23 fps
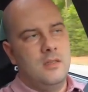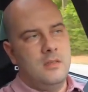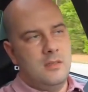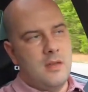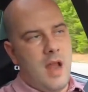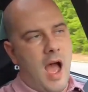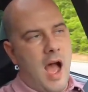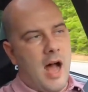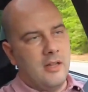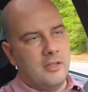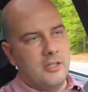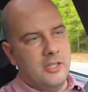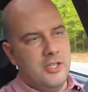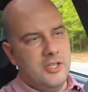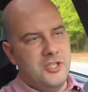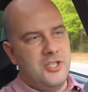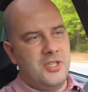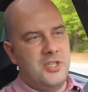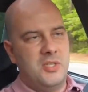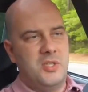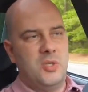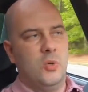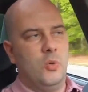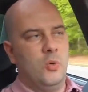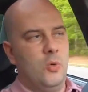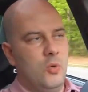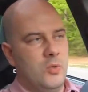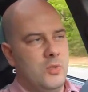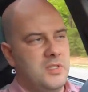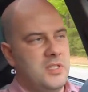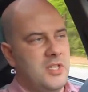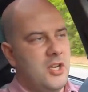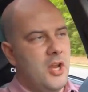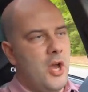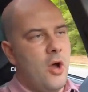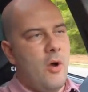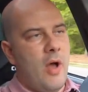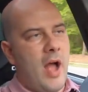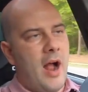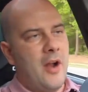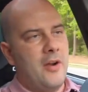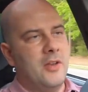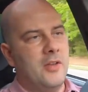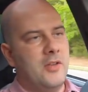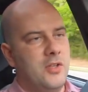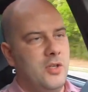knowledge, the tools, the
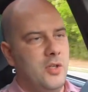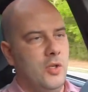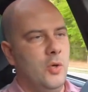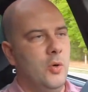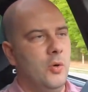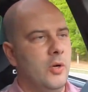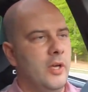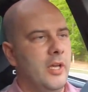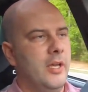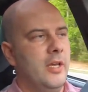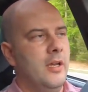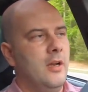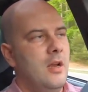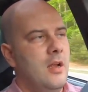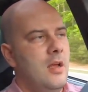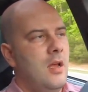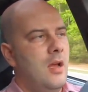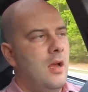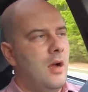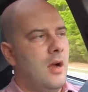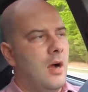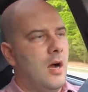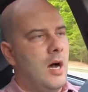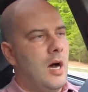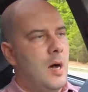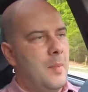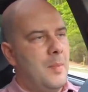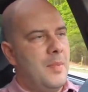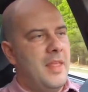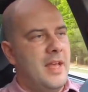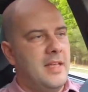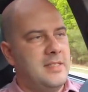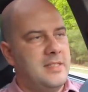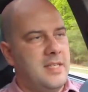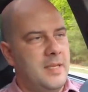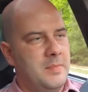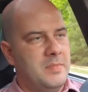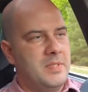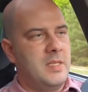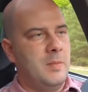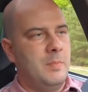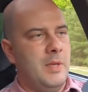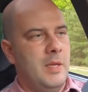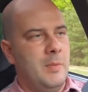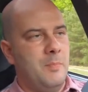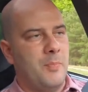know-how to do it, and that seems
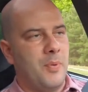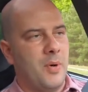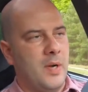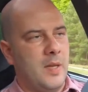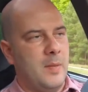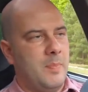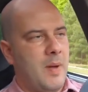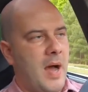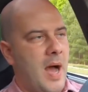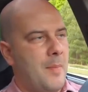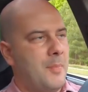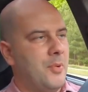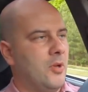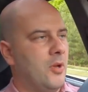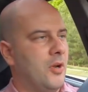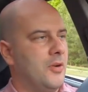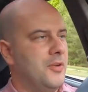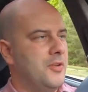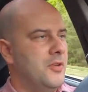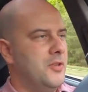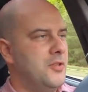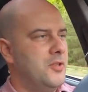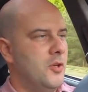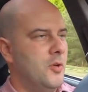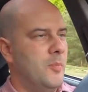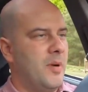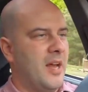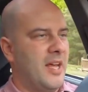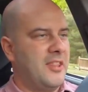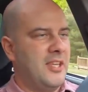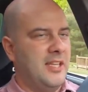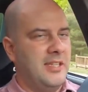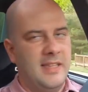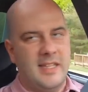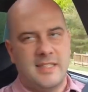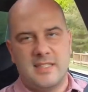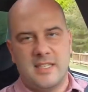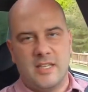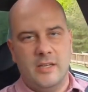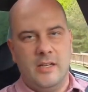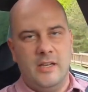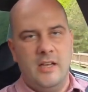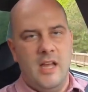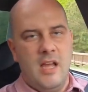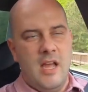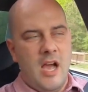to be pretty popular on YouTube. But I think that's
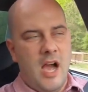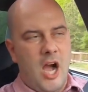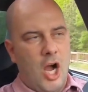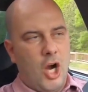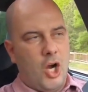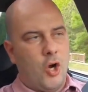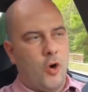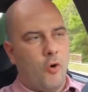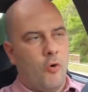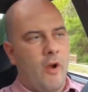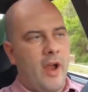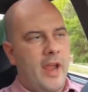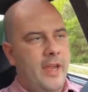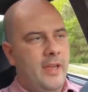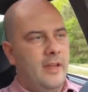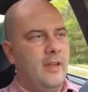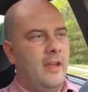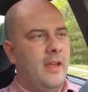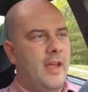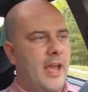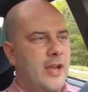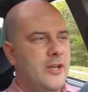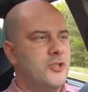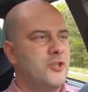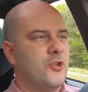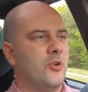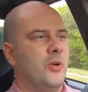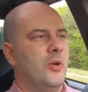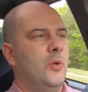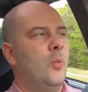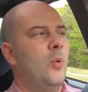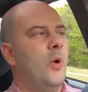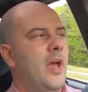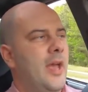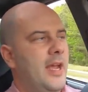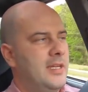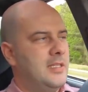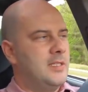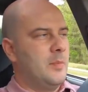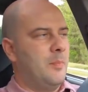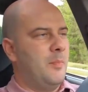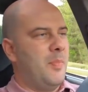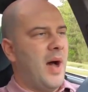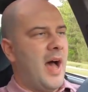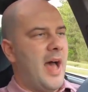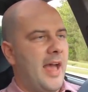a great entryway
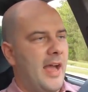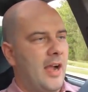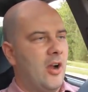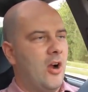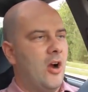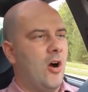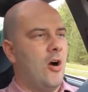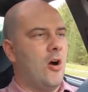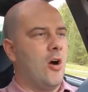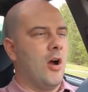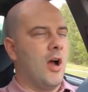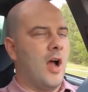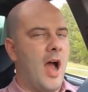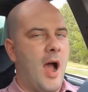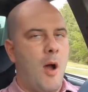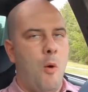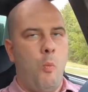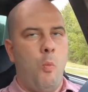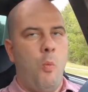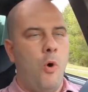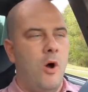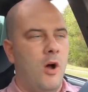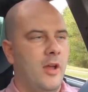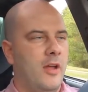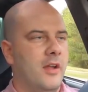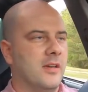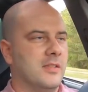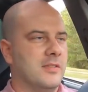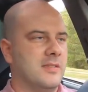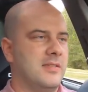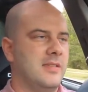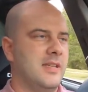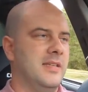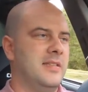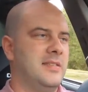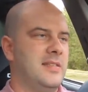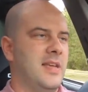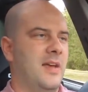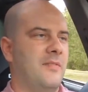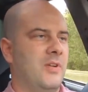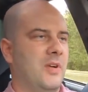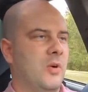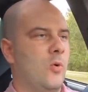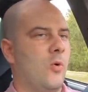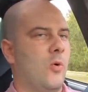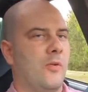to buy a car. I want a
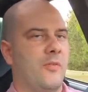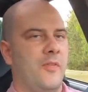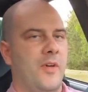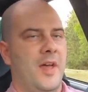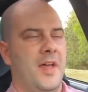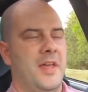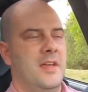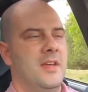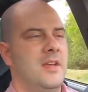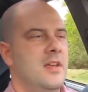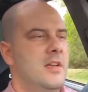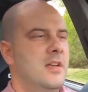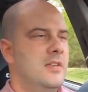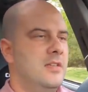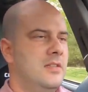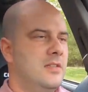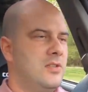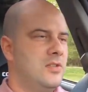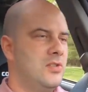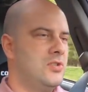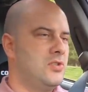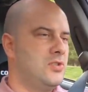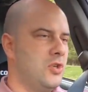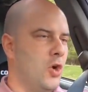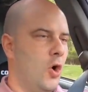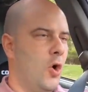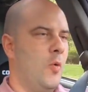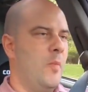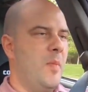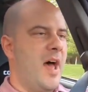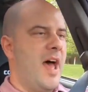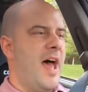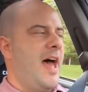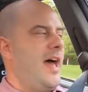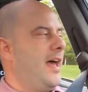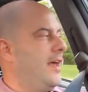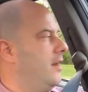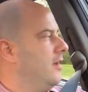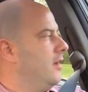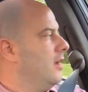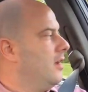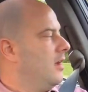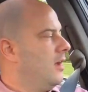C7 Corvette so bad,